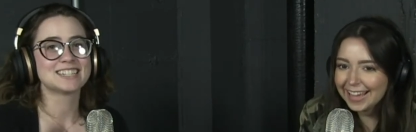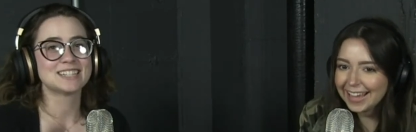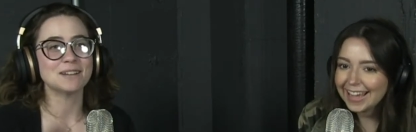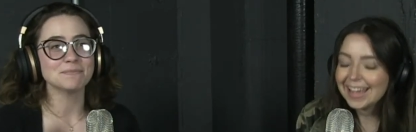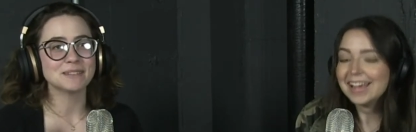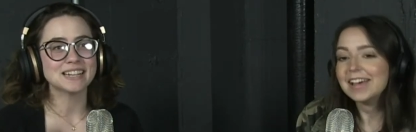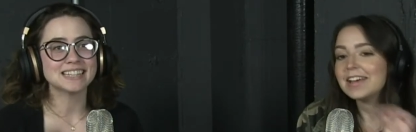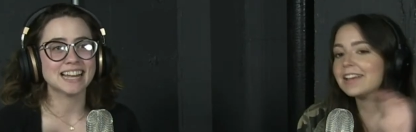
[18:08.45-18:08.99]

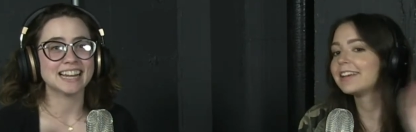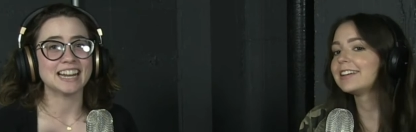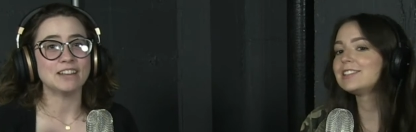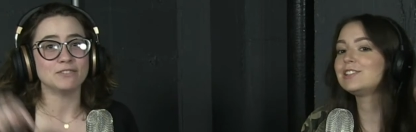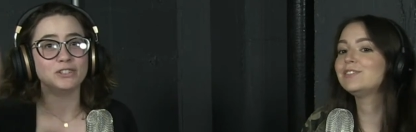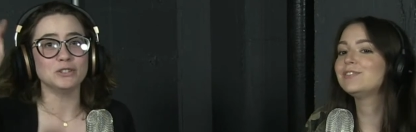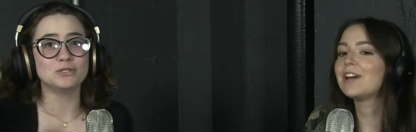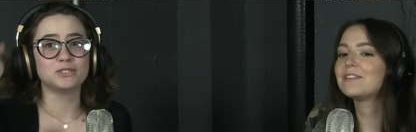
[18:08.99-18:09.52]
Speaker 1: Something that
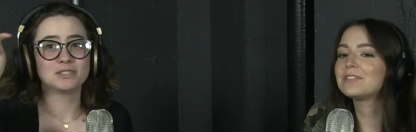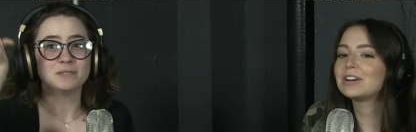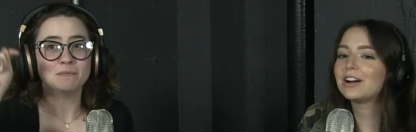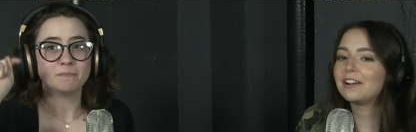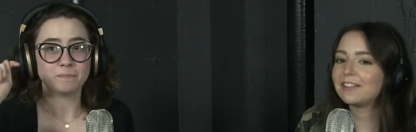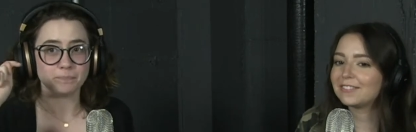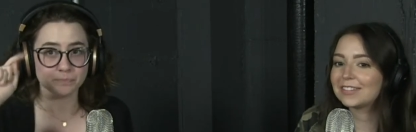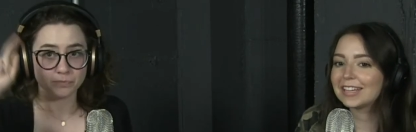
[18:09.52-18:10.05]
because you've you, never
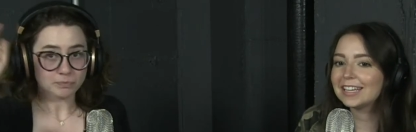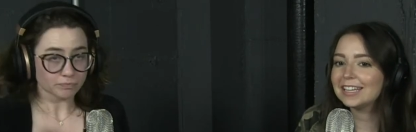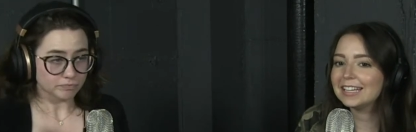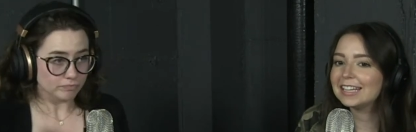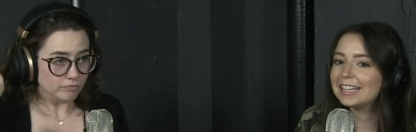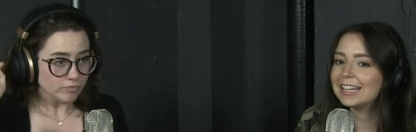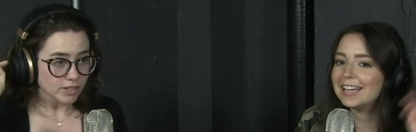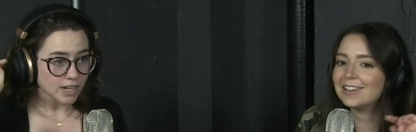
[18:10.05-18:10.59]
Speaker 2: heard of it,
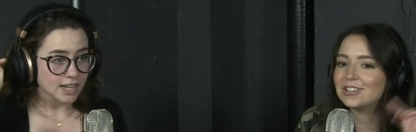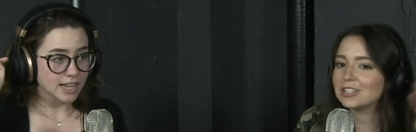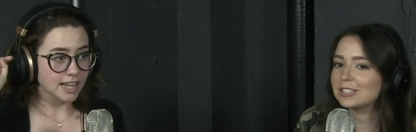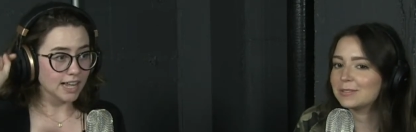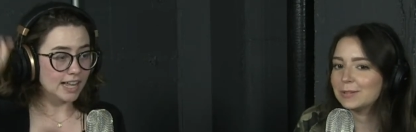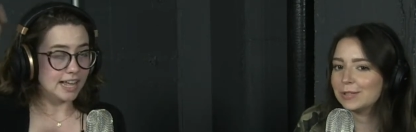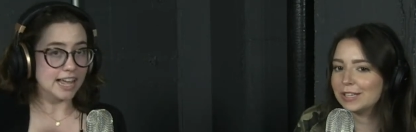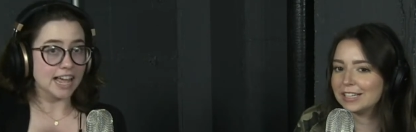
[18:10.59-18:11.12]
it
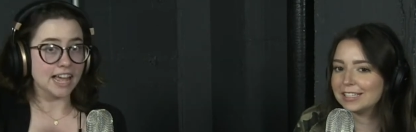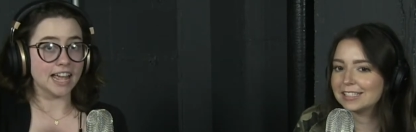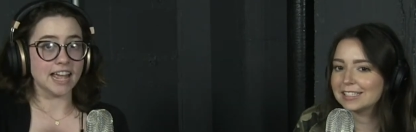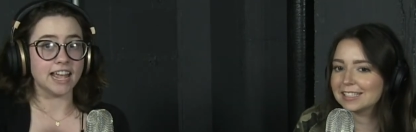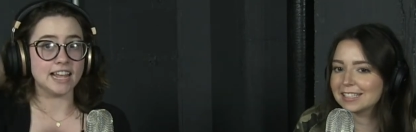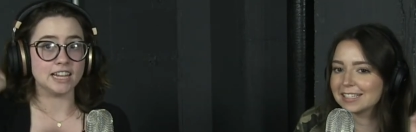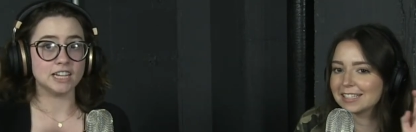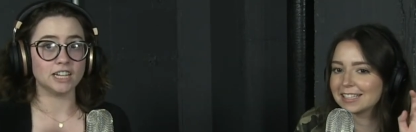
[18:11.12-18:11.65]
just
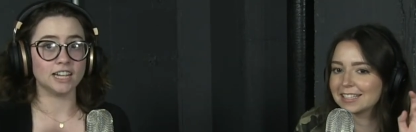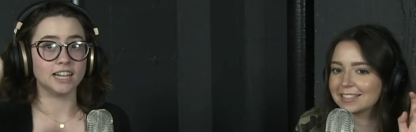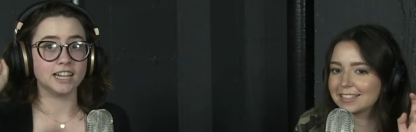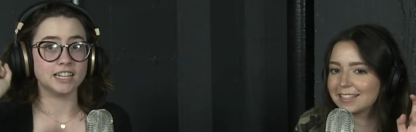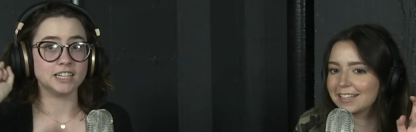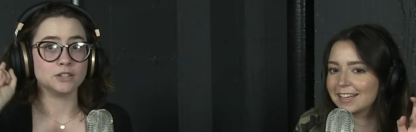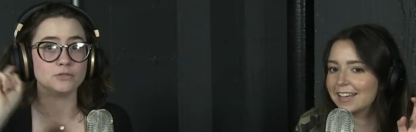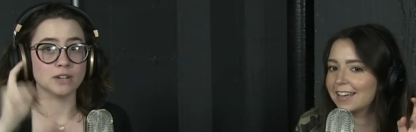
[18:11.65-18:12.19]
released.
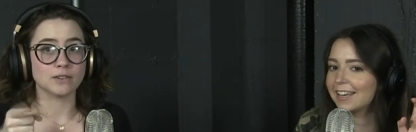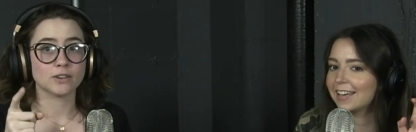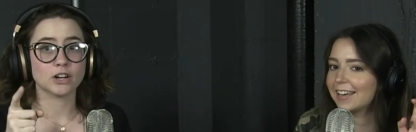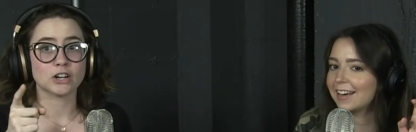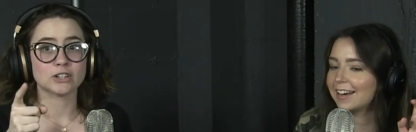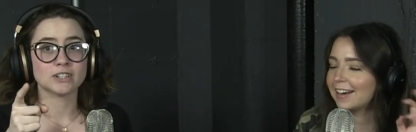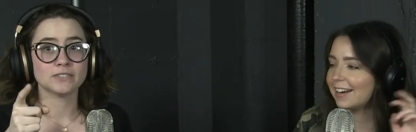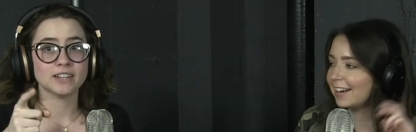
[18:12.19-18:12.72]
Speaker 1: You've never
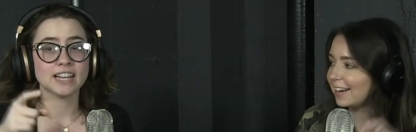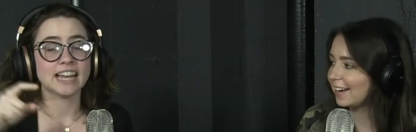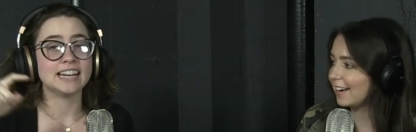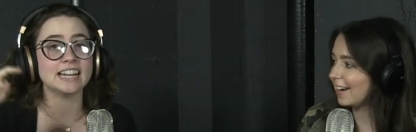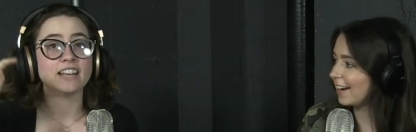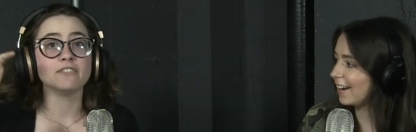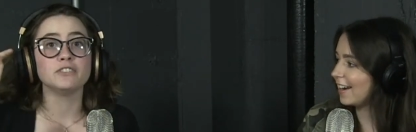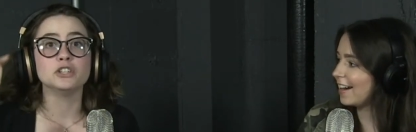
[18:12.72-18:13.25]
heard of it,
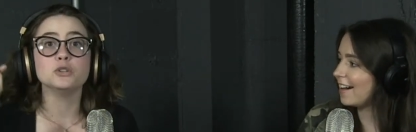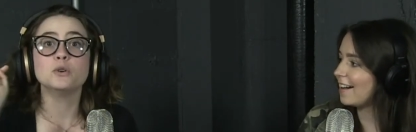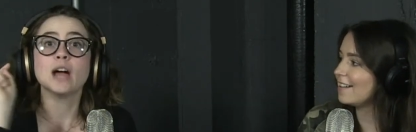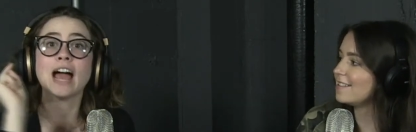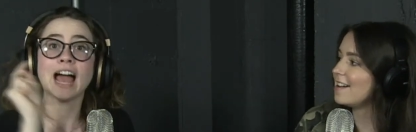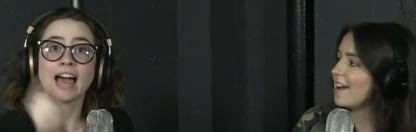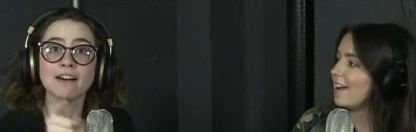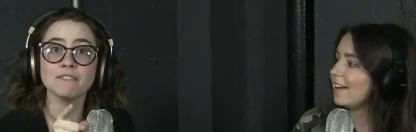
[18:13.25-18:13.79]
and if you
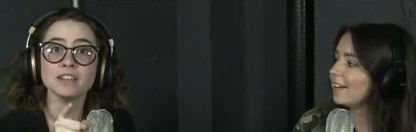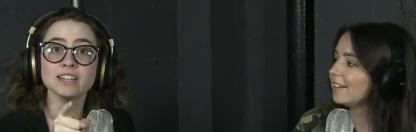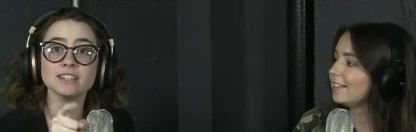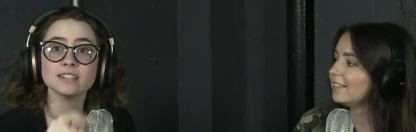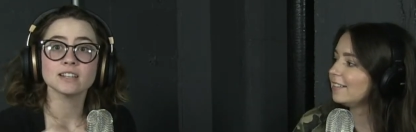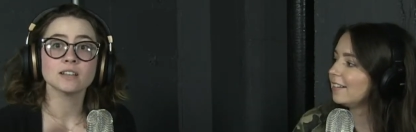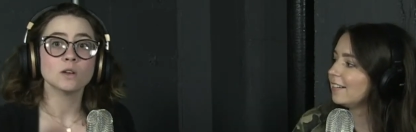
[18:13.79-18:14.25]
haven't,